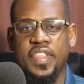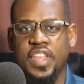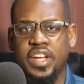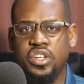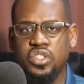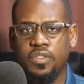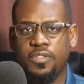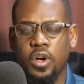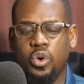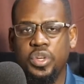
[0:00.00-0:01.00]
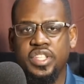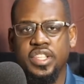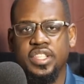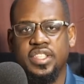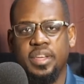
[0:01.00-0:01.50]
the third reason for
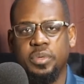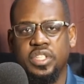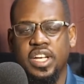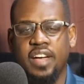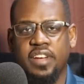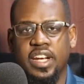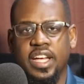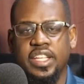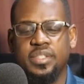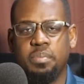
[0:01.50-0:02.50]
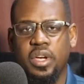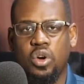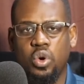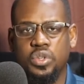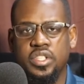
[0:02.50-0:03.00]
acquitting this deputy governor is
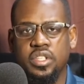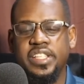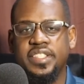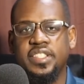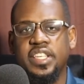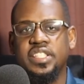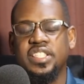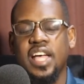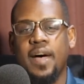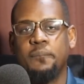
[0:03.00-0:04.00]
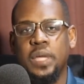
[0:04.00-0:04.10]
because his sins are